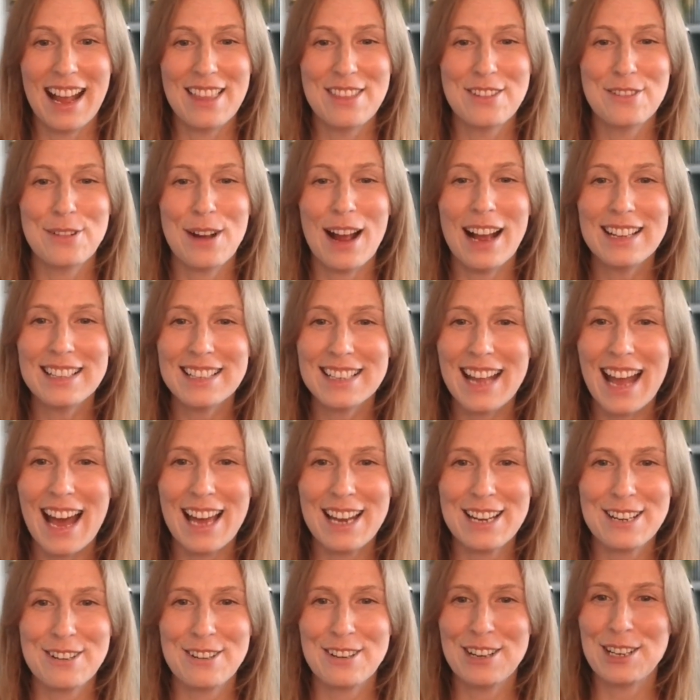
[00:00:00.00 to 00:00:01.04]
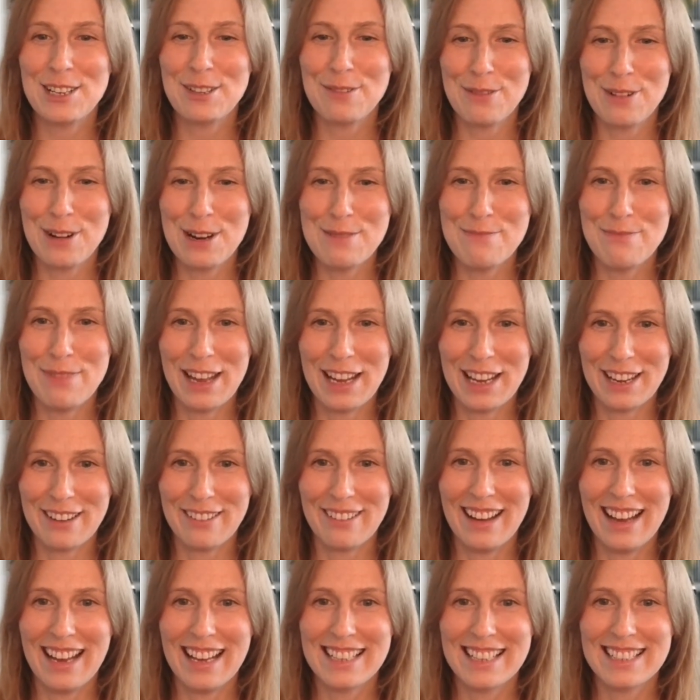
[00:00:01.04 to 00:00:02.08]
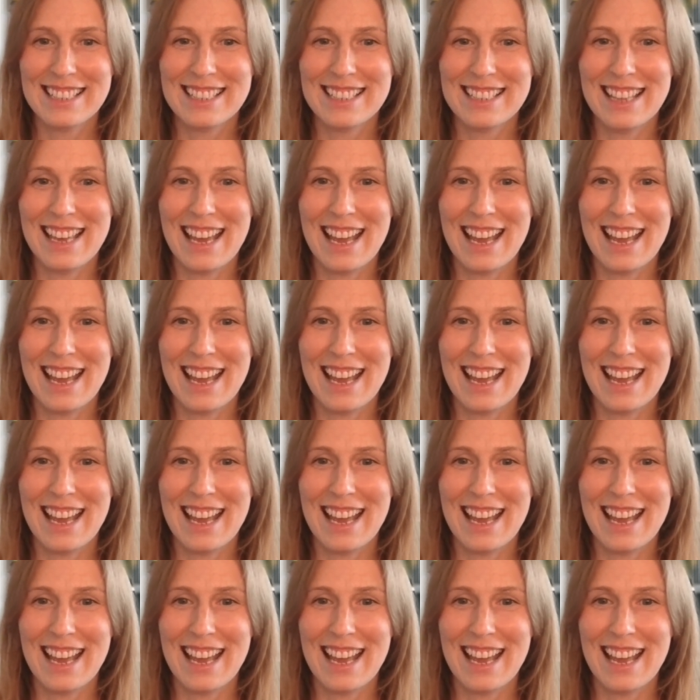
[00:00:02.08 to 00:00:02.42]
and the rising category is more ambiguous.